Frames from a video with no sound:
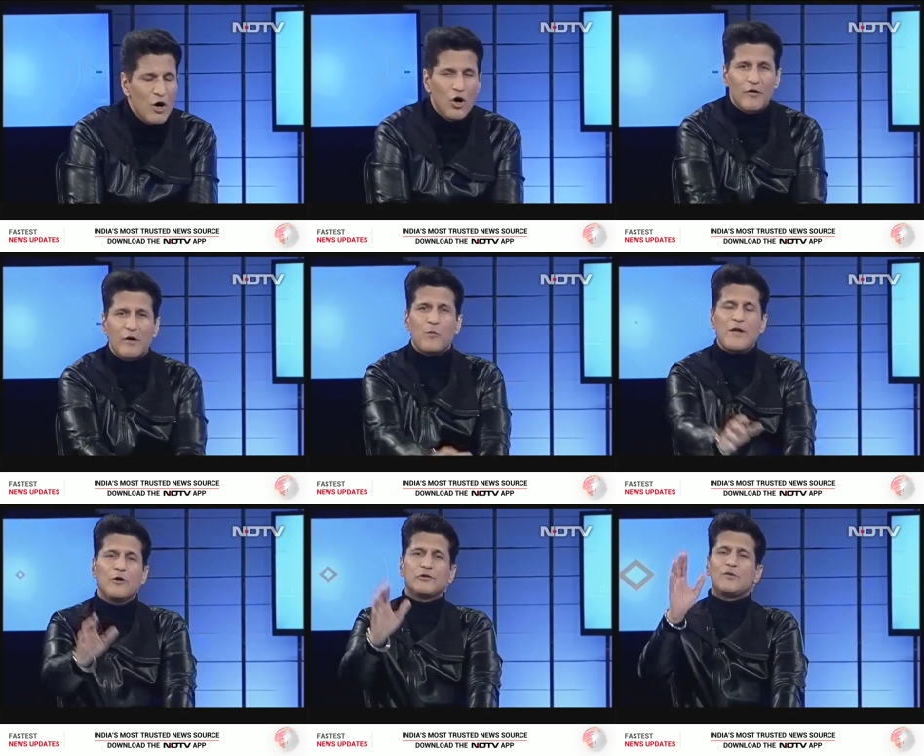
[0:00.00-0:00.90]
All right,
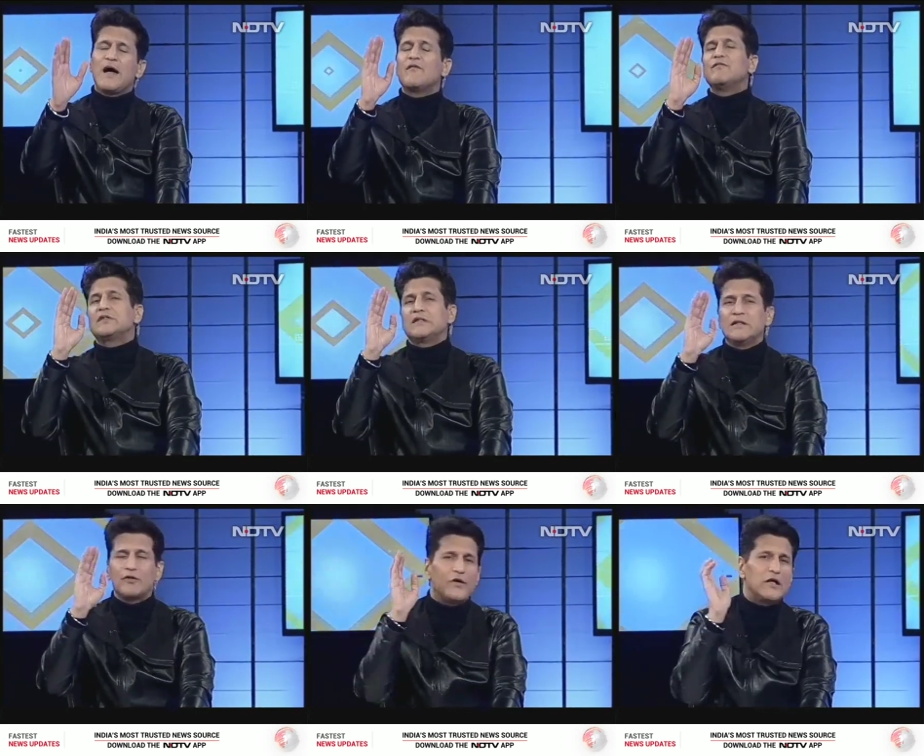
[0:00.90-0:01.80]
we also have this
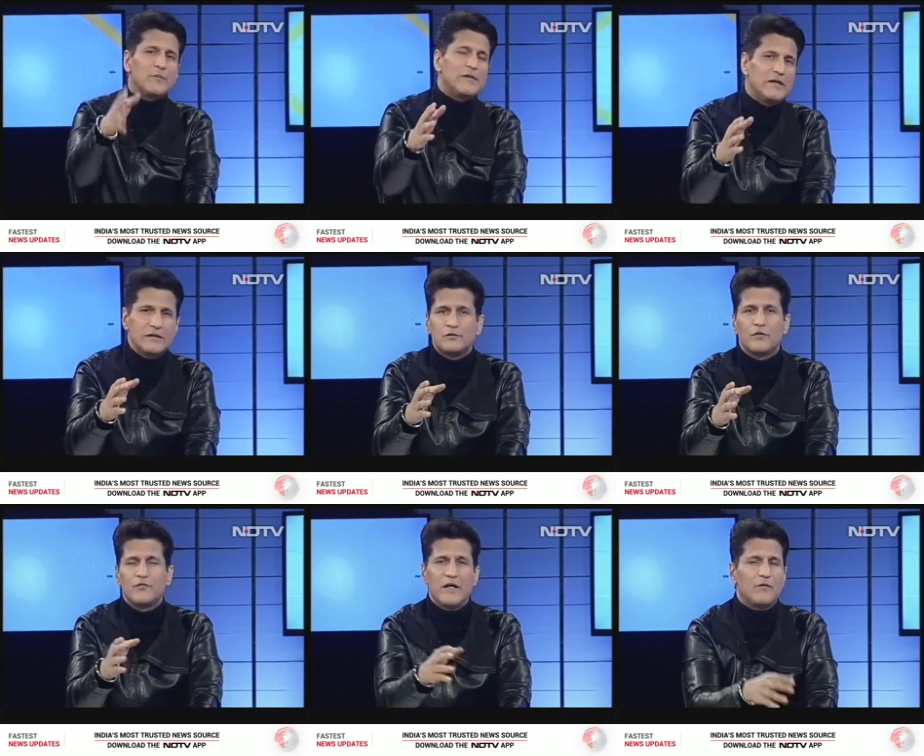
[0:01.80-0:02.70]
incredible list
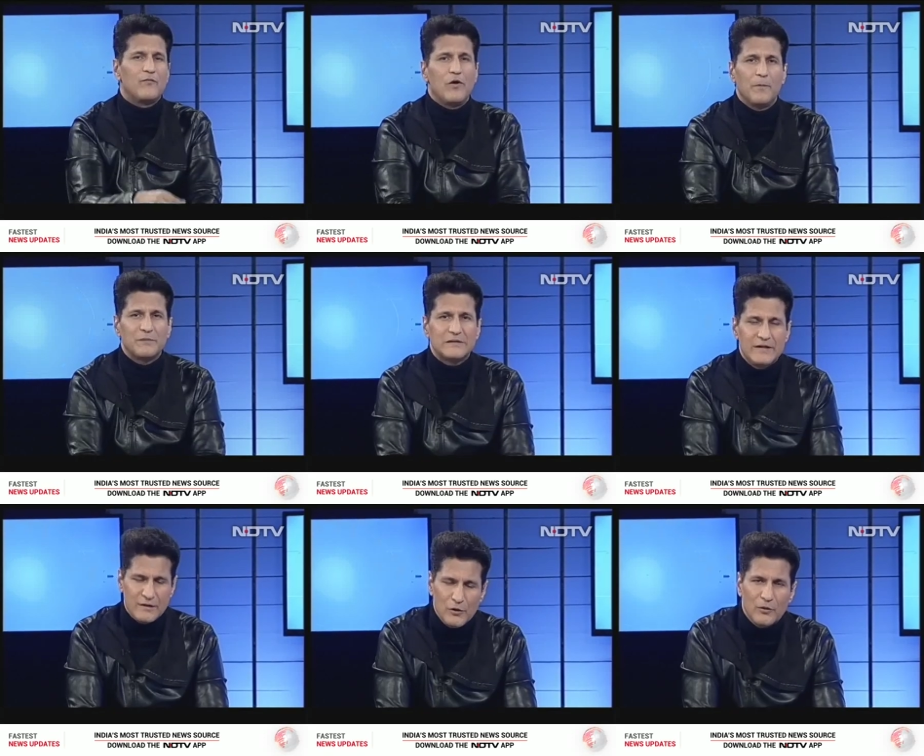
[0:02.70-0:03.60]
of tech flops.
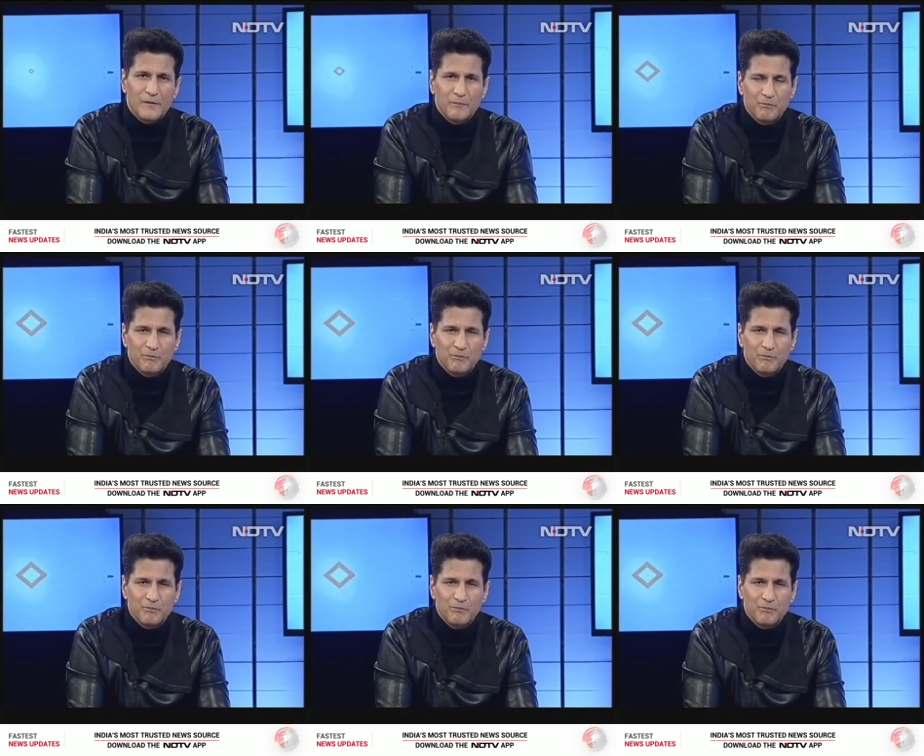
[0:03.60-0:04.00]
Take a look.